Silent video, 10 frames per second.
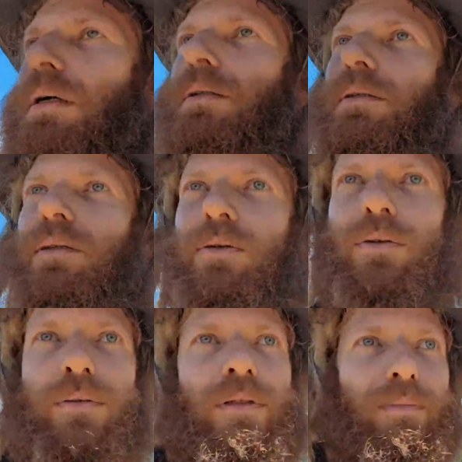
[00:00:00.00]
So,
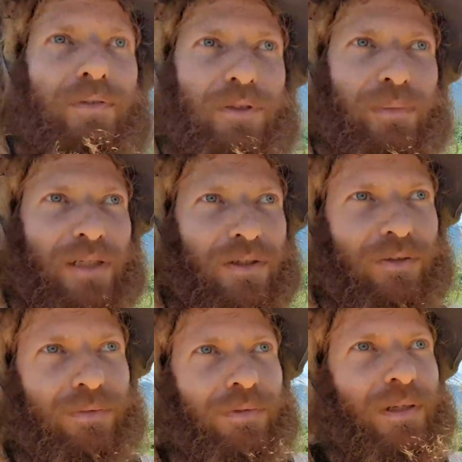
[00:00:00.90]
some of you may
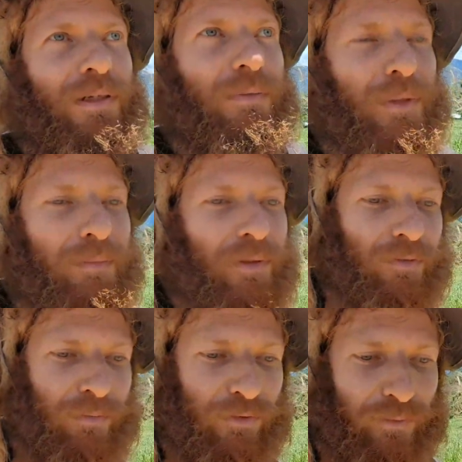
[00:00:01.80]
know people
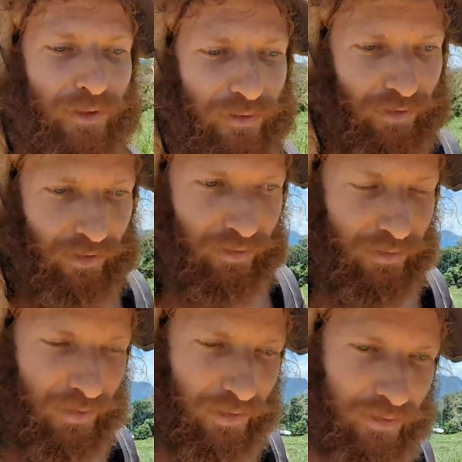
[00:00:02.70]
who moved
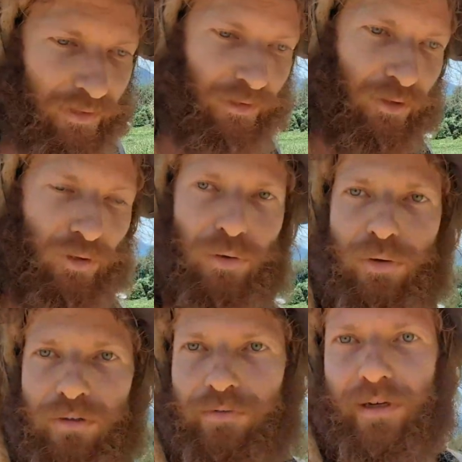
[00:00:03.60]
on that are
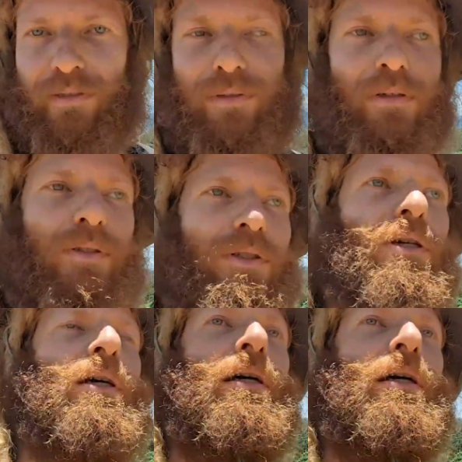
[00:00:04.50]
core founders.